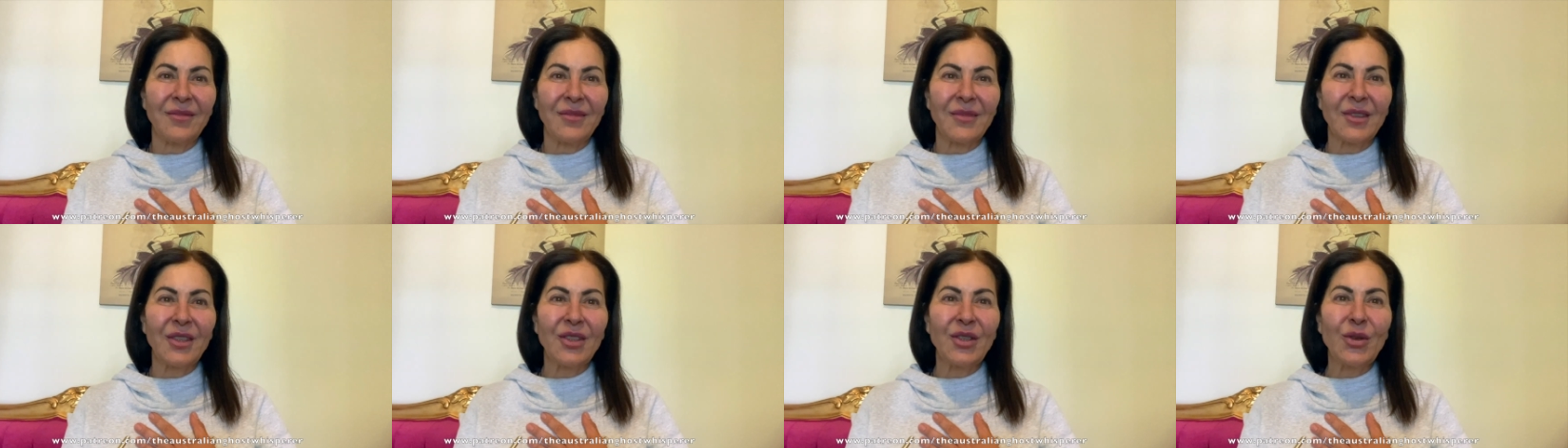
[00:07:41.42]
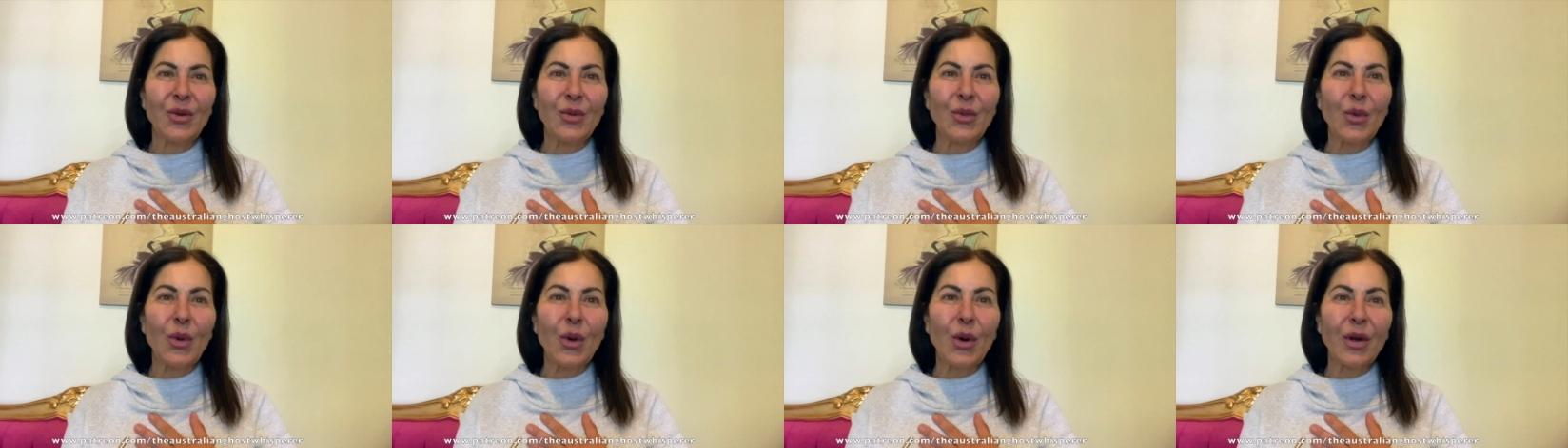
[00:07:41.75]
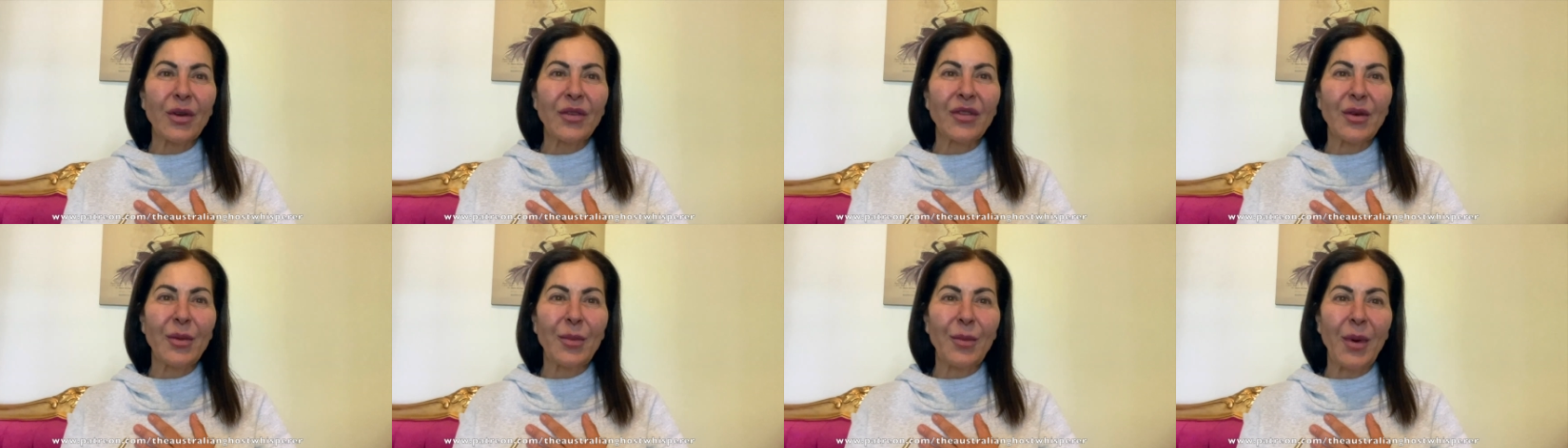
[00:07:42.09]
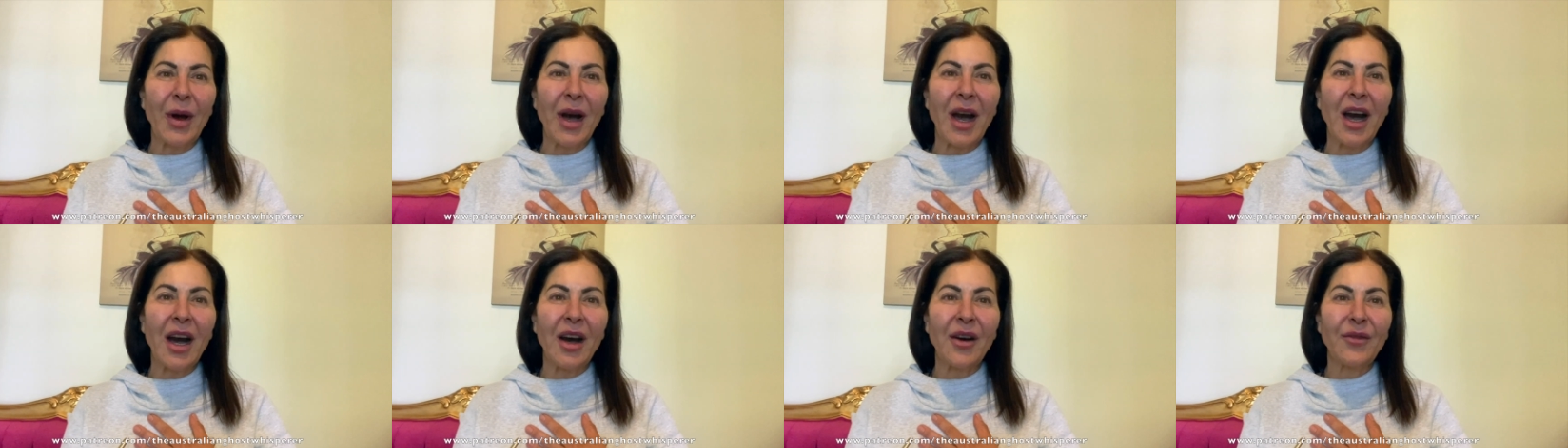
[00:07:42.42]
And you walk the
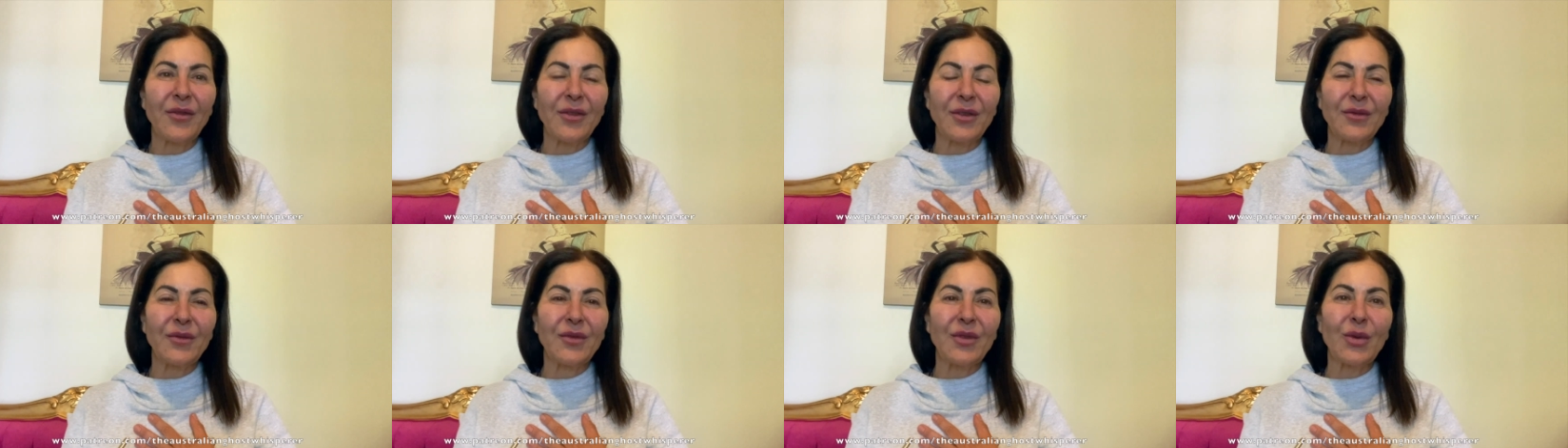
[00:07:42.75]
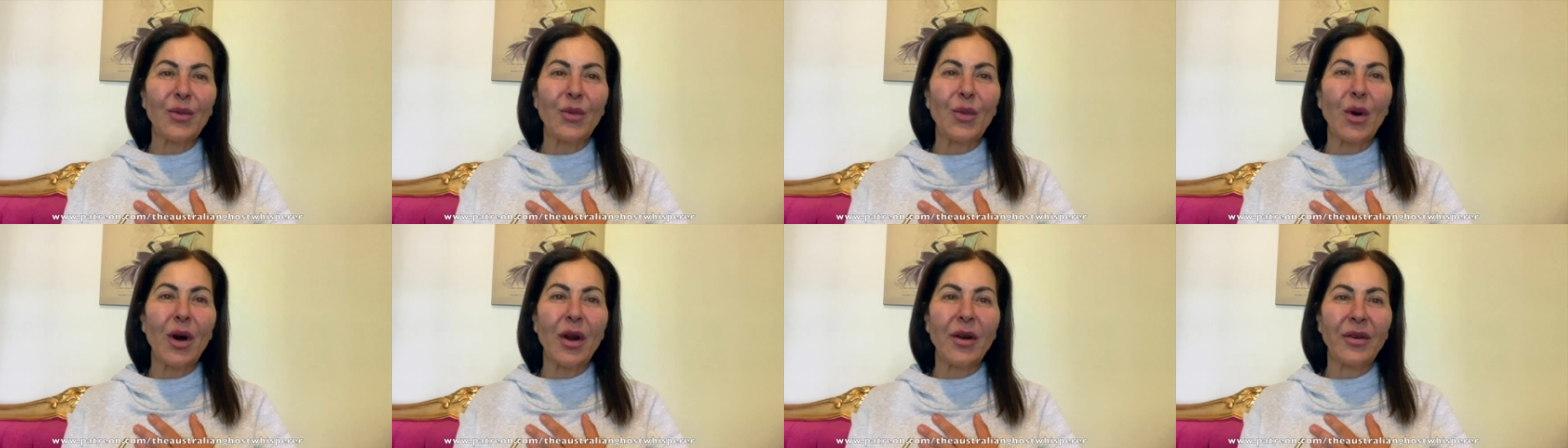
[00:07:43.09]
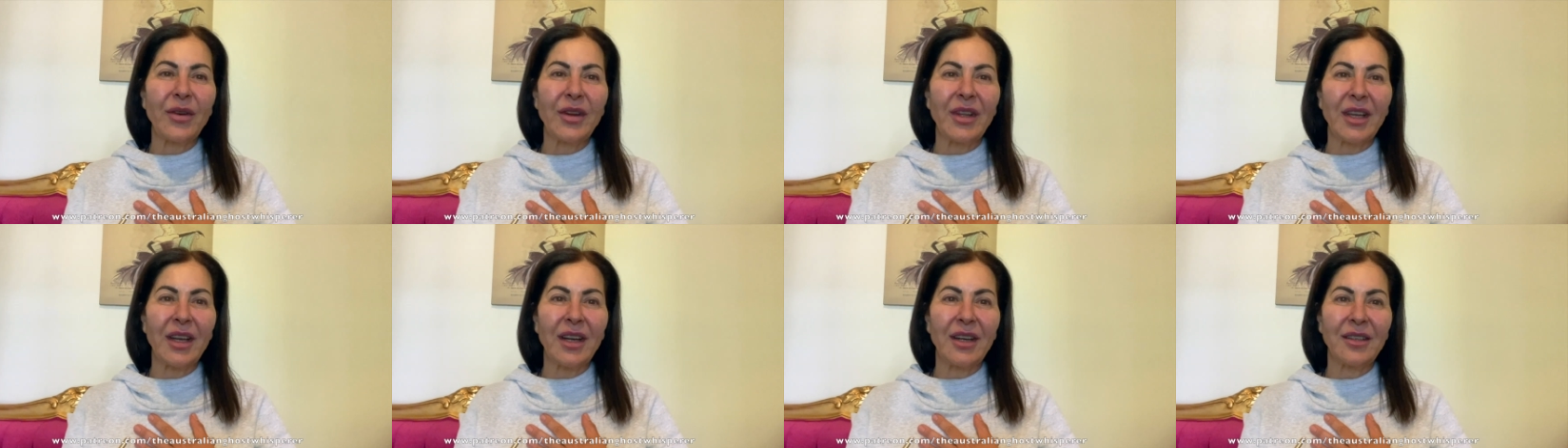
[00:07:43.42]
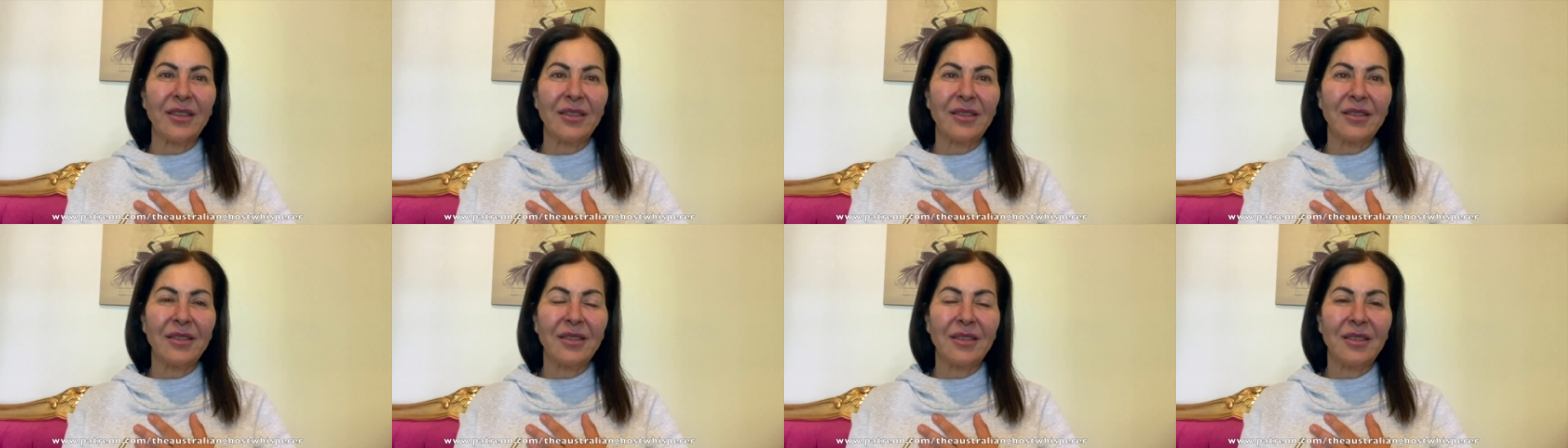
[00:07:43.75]
path of the
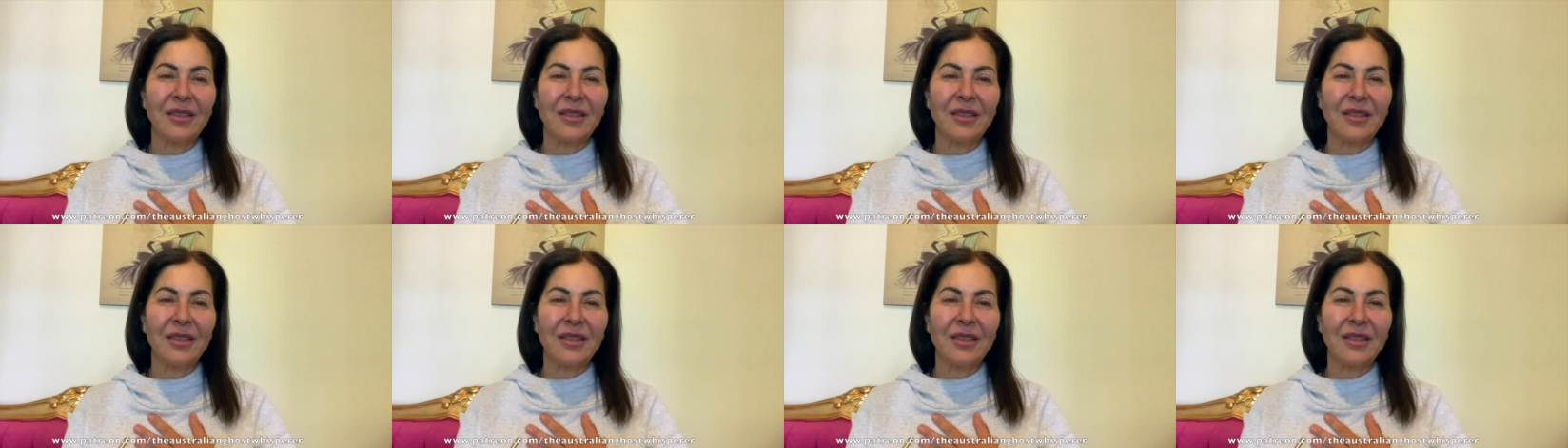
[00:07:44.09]
warrior